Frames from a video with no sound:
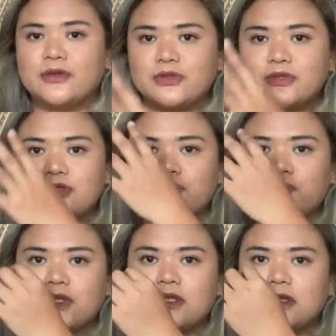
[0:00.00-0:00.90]
roots
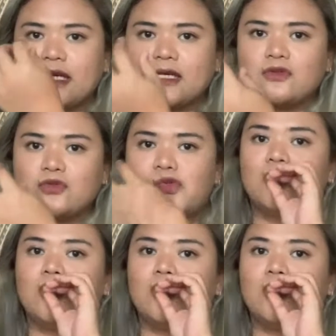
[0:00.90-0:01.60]
would tend to